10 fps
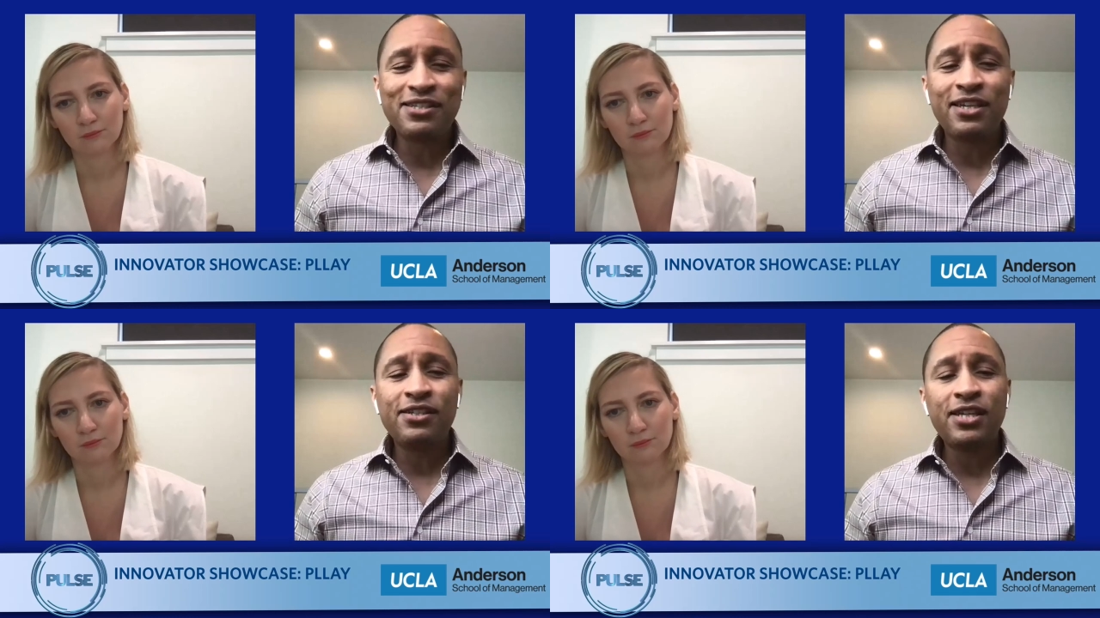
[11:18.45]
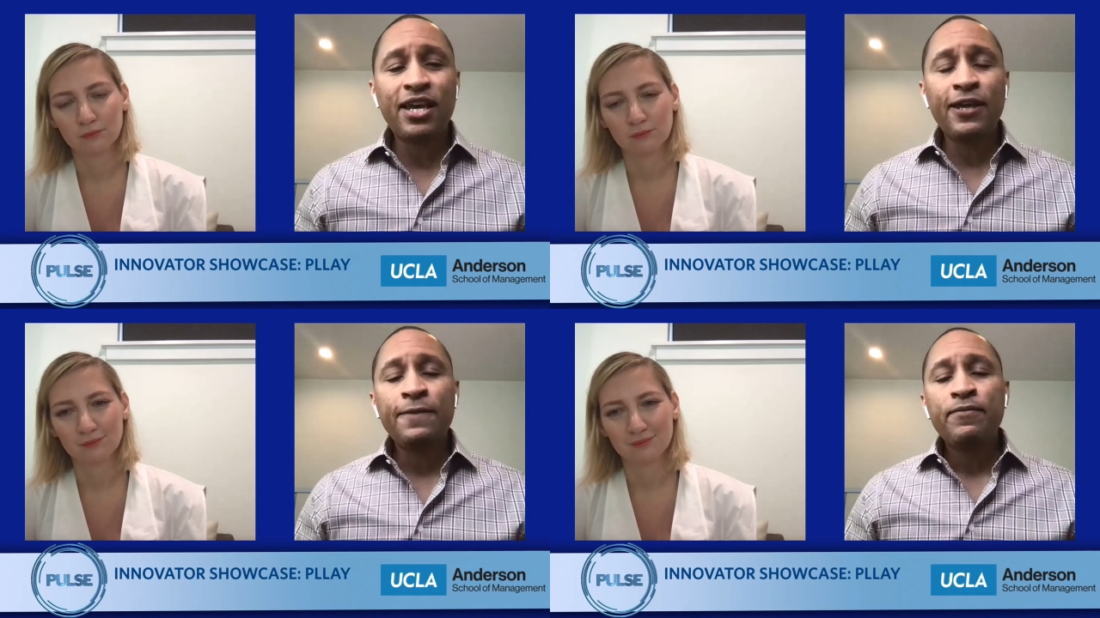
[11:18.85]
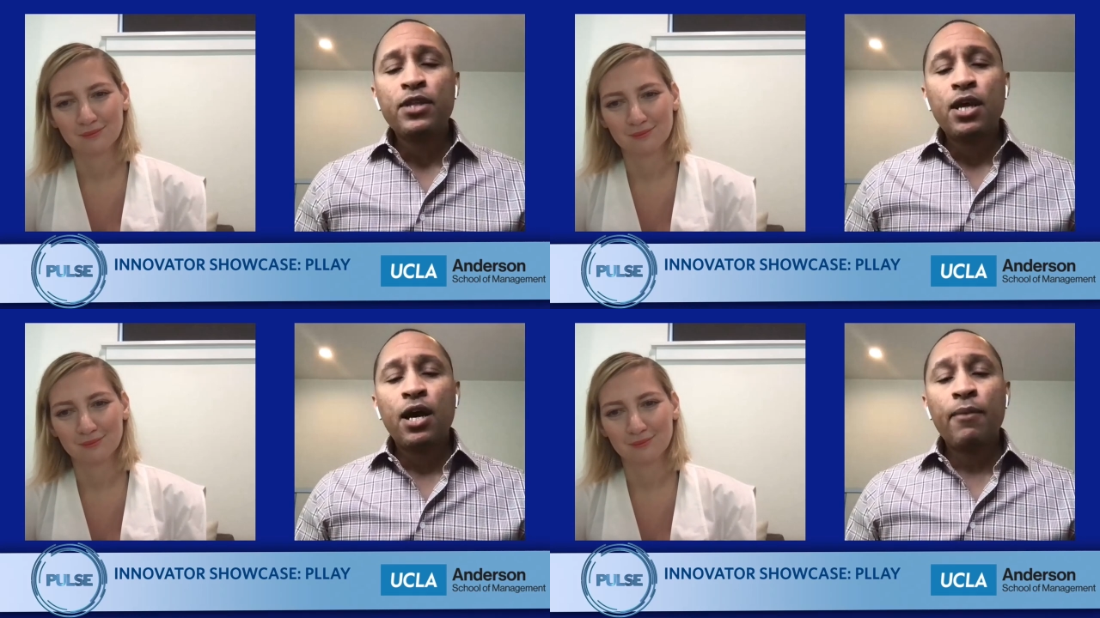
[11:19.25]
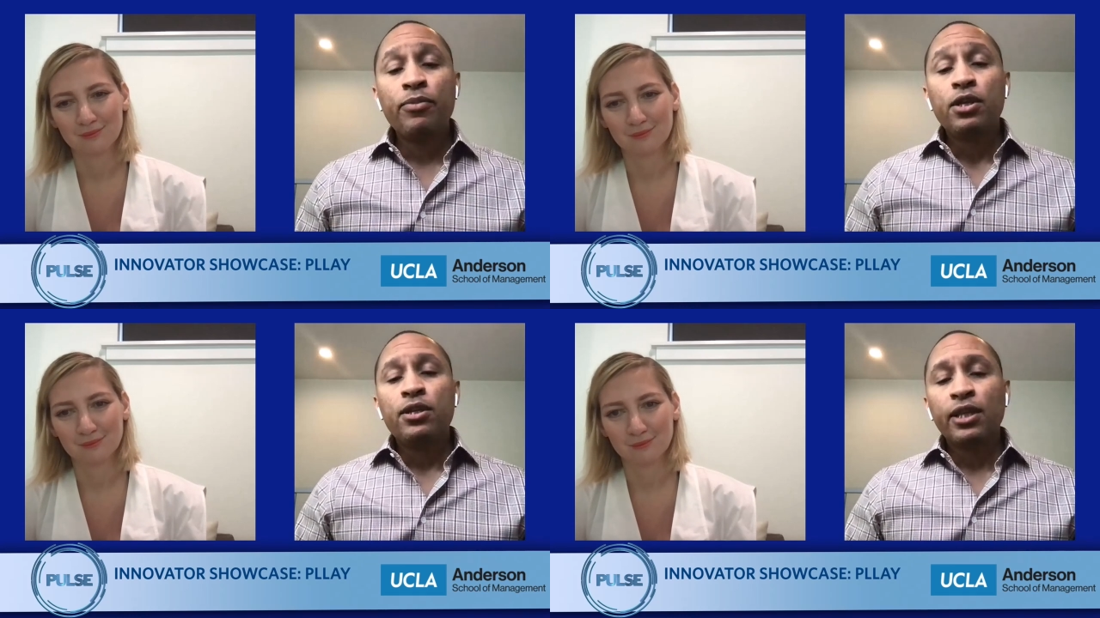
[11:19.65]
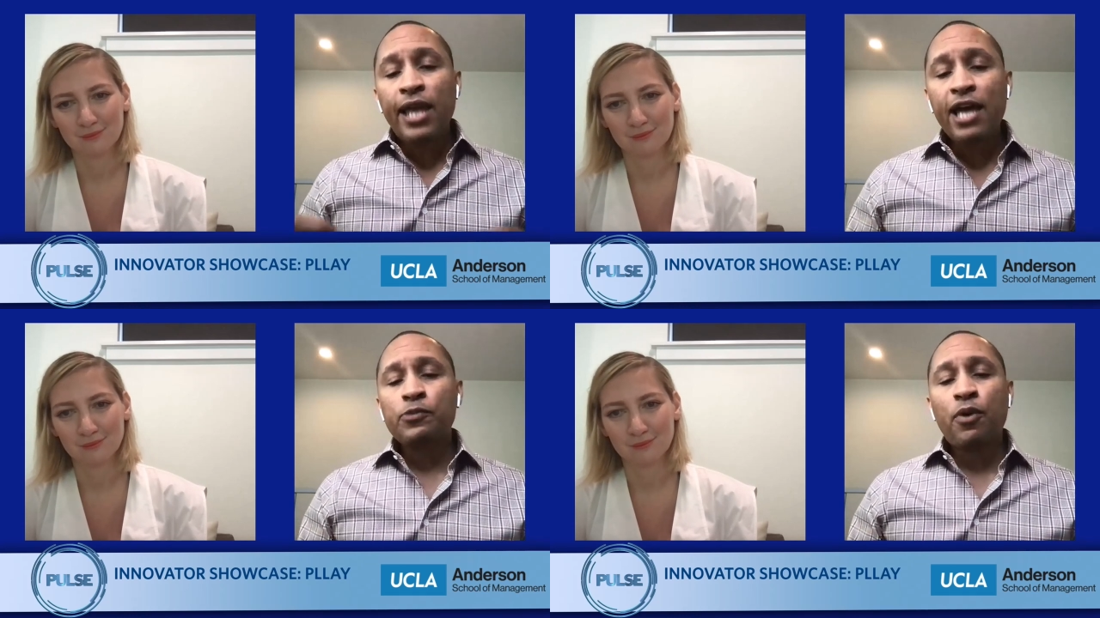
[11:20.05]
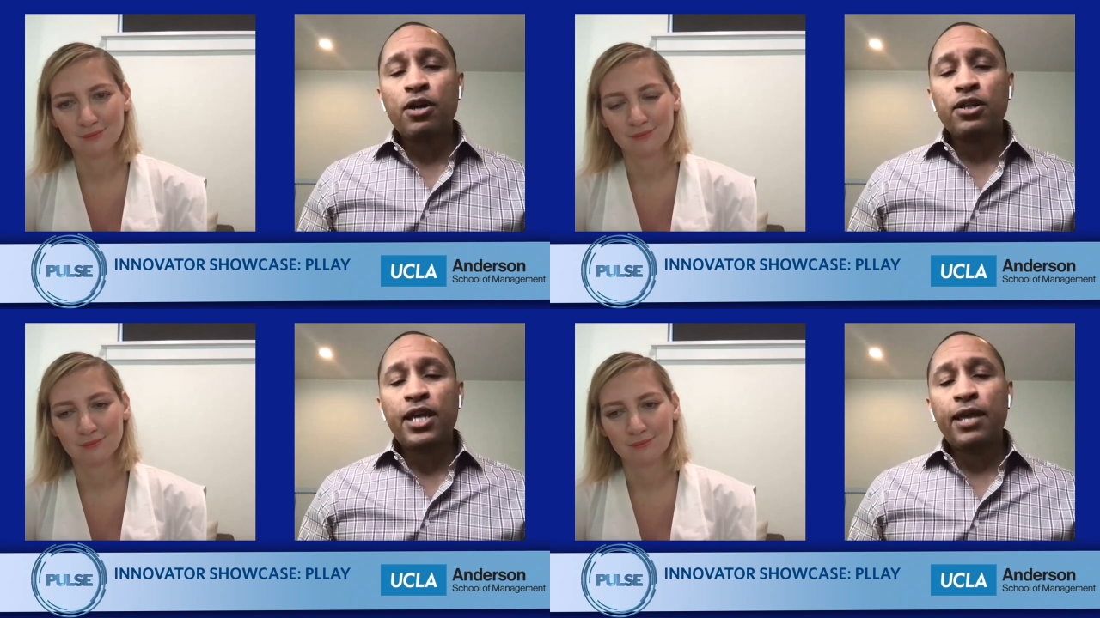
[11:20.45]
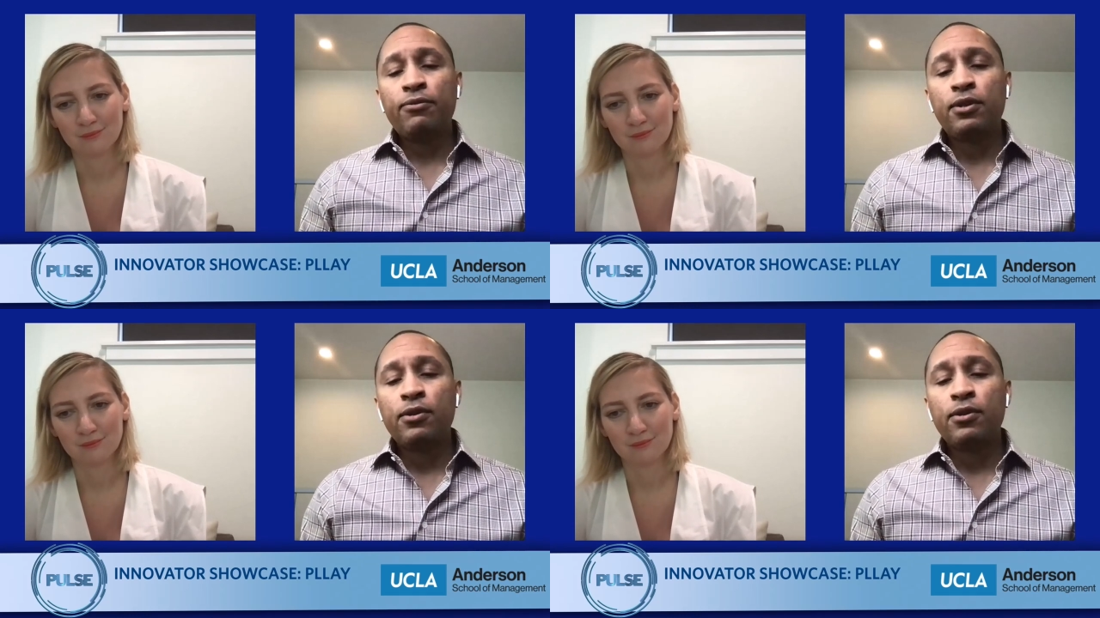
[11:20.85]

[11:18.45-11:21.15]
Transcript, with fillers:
Speaker 1: as they say. The last part of that